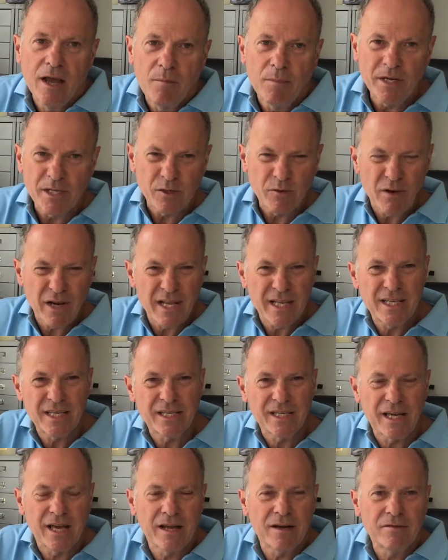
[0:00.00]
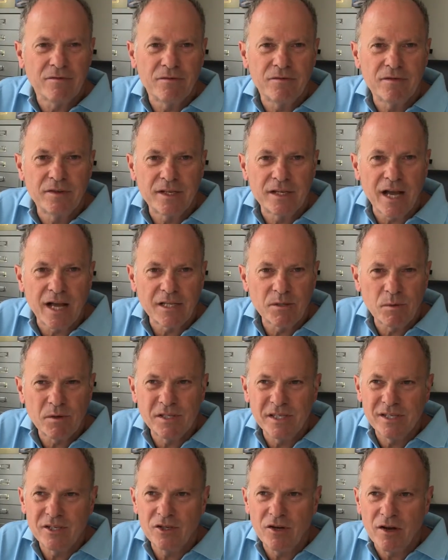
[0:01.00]
But it's really to kind of, I
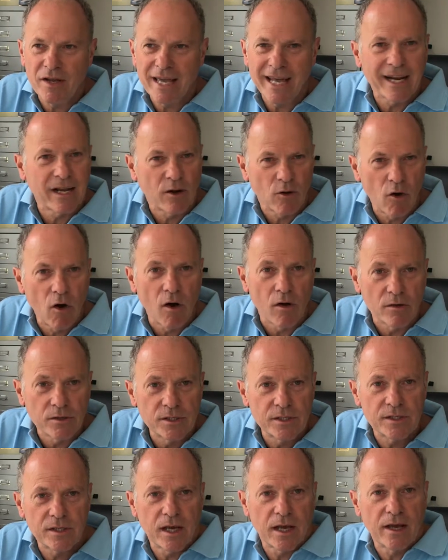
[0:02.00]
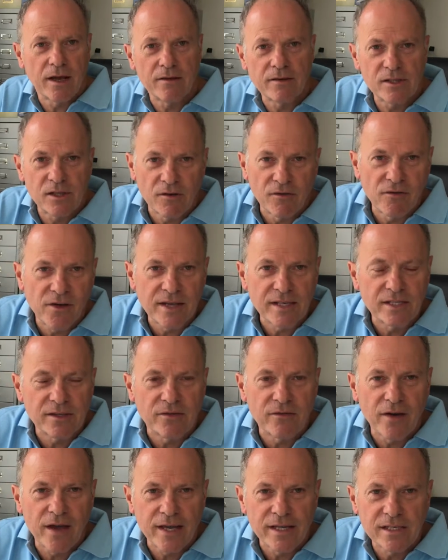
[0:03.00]
suppose, try and get across, sort of face to
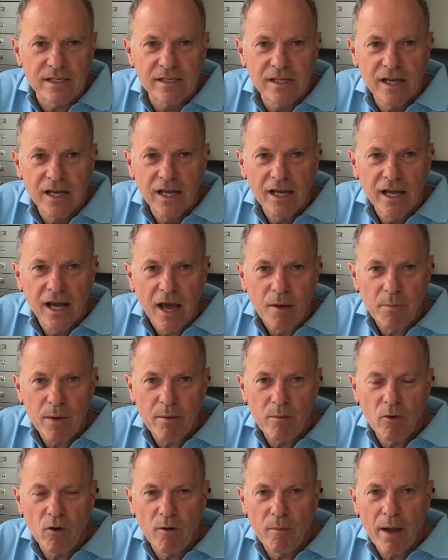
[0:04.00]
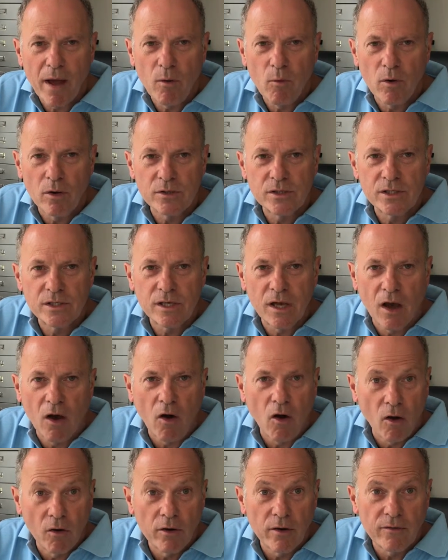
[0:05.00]
face, a bit more about what's
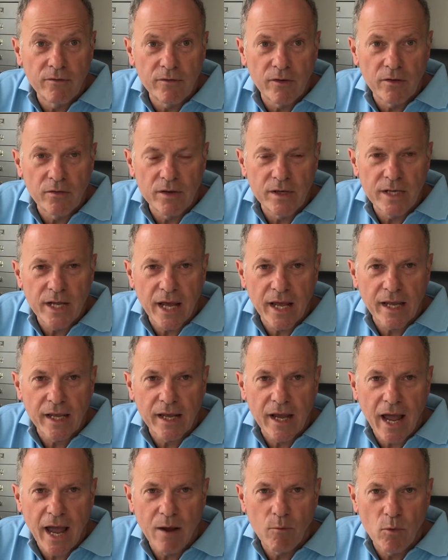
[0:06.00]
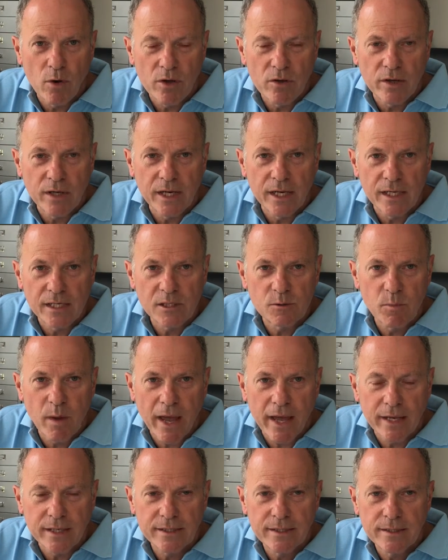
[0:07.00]
on offer on the day and what you can
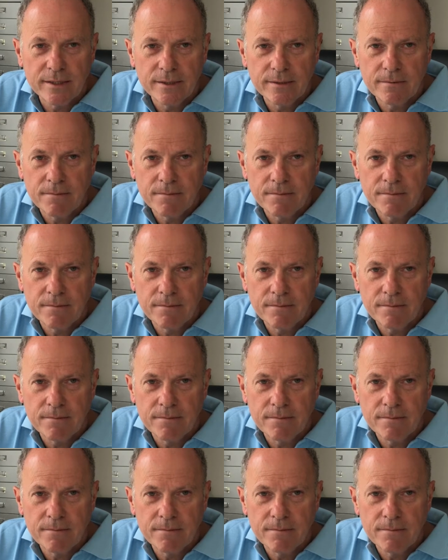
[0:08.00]
expect.